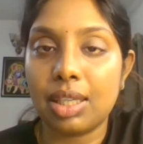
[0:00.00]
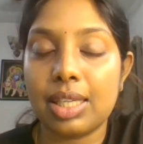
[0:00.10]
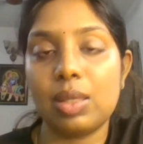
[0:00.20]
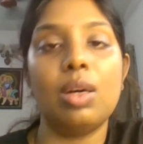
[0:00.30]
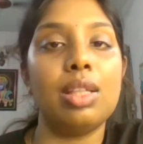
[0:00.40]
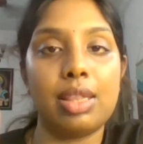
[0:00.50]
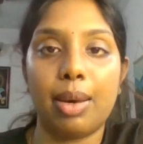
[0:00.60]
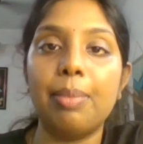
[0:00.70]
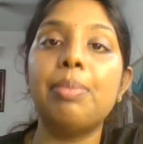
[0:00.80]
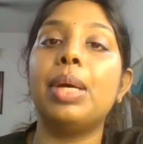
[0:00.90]
his or her
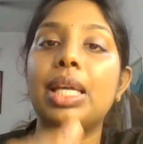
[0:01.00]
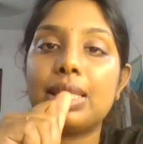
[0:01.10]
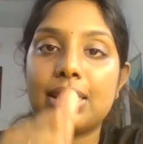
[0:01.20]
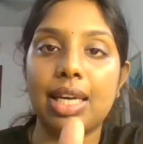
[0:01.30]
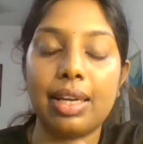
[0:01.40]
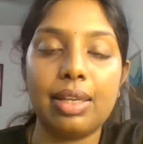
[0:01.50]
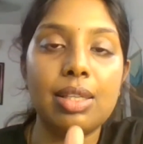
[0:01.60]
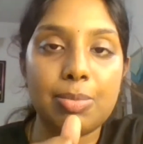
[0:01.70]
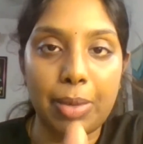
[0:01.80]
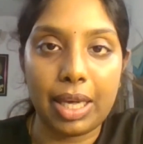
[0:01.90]
thumb inside
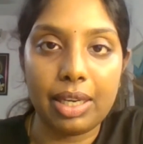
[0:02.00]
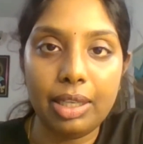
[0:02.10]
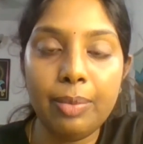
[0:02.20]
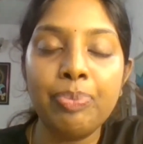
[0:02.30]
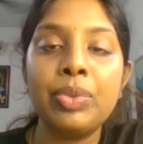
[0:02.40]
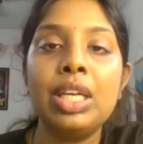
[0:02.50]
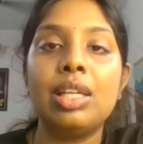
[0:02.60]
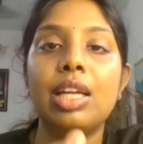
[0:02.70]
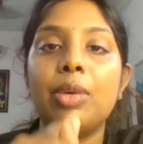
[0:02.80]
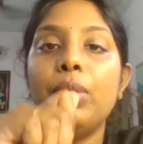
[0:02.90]
this palate,
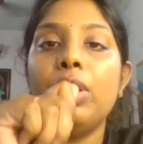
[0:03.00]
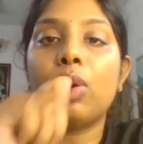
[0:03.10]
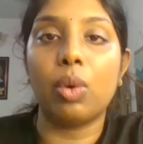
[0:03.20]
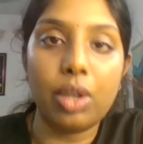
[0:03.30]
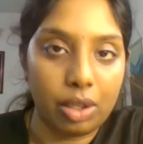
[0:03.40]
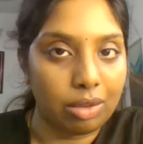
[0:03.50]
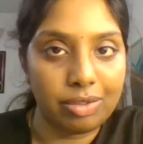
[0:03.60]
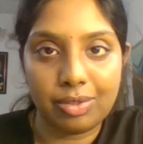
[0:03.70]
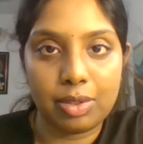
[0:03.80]
it will roll it off.